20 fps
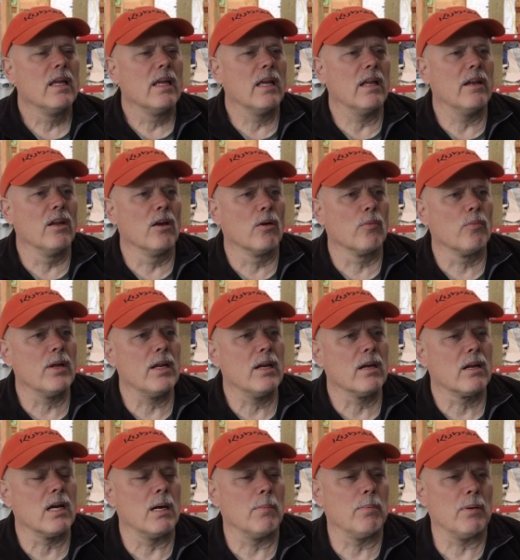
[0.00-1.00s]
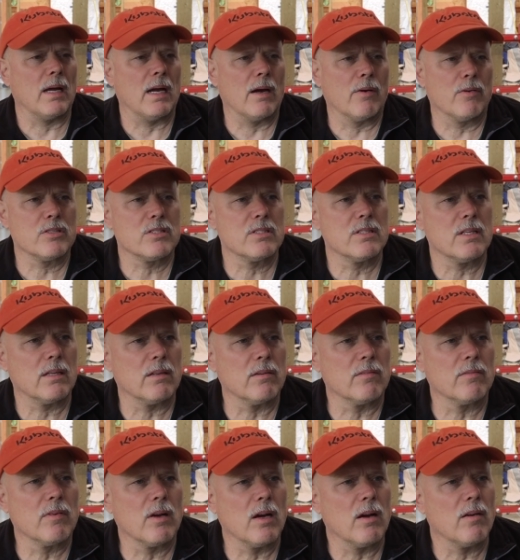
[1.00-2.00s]
and he'll read a couple hours and then
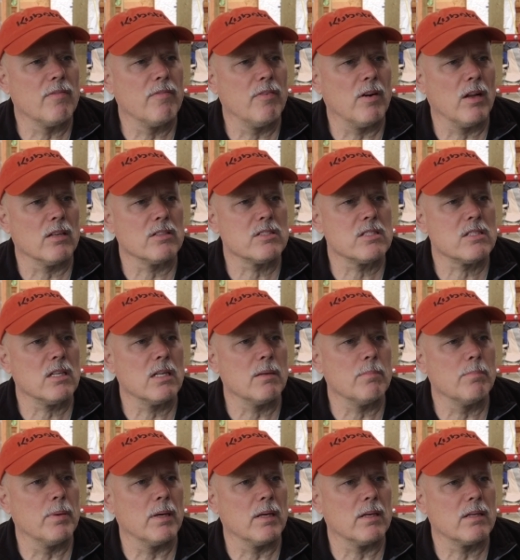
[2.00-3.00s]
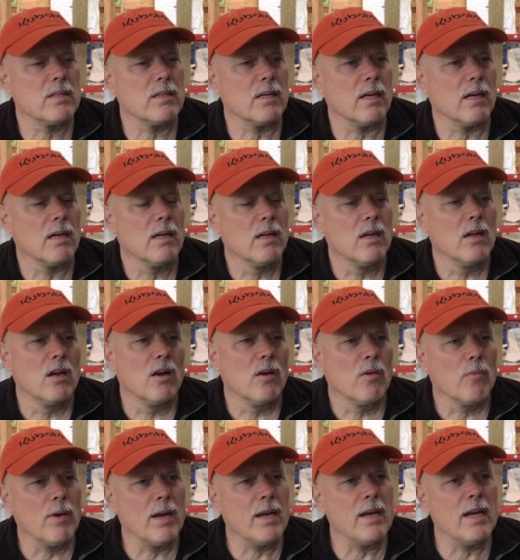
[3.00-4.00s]
uh, fall asleep. But uh,
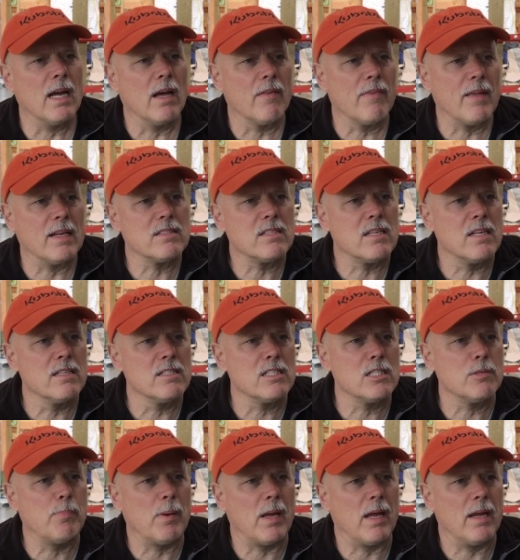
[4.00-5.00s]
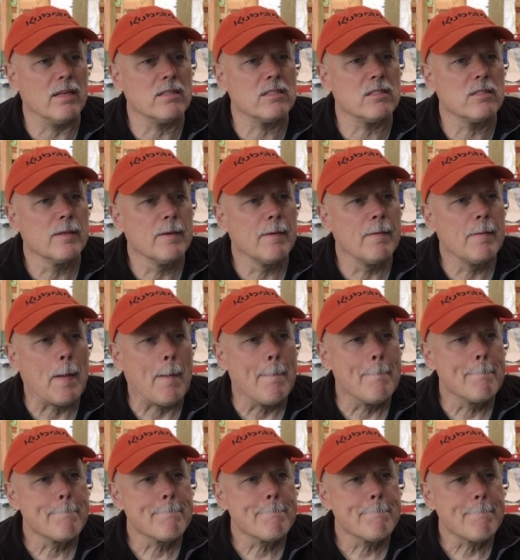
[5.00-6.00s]
right now, that's his space
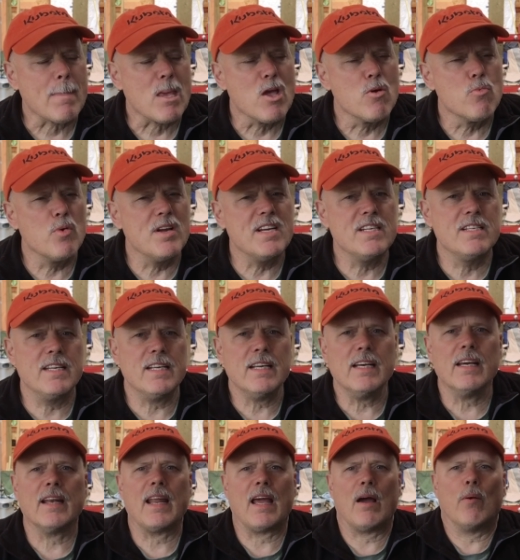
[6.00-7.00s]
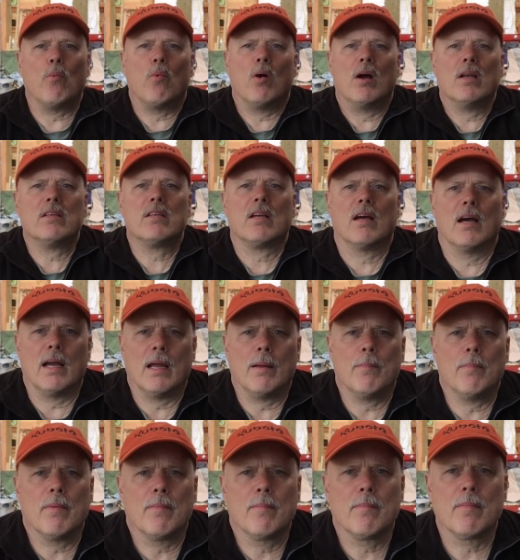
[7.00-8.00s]
we did at one
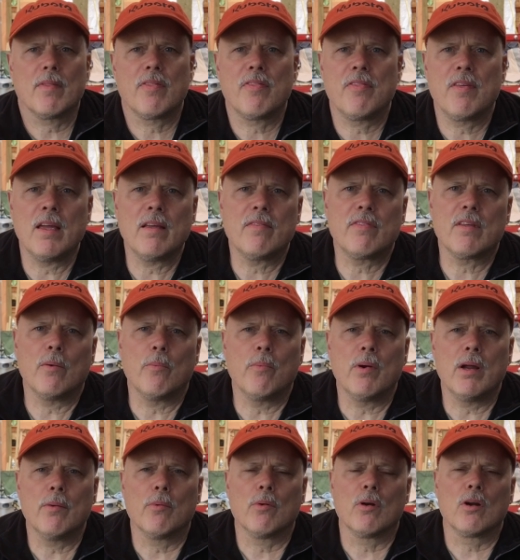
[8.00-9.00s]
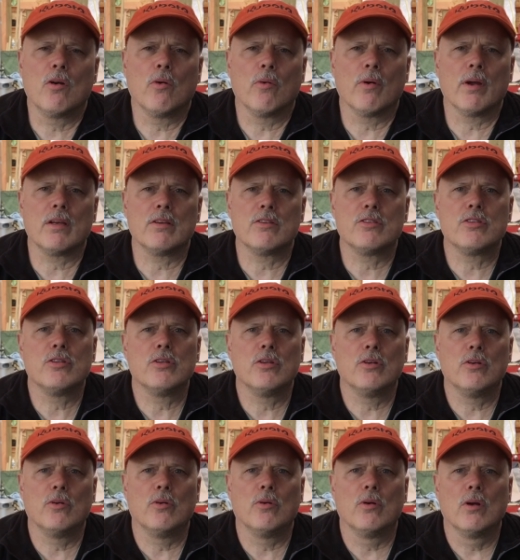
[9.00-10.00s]
time think that we were going
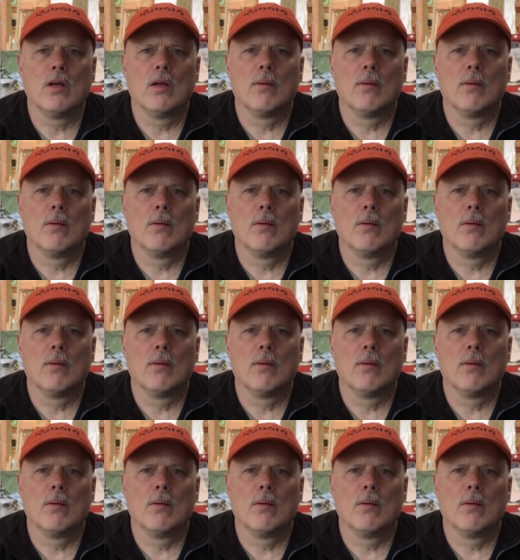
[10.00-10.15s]
to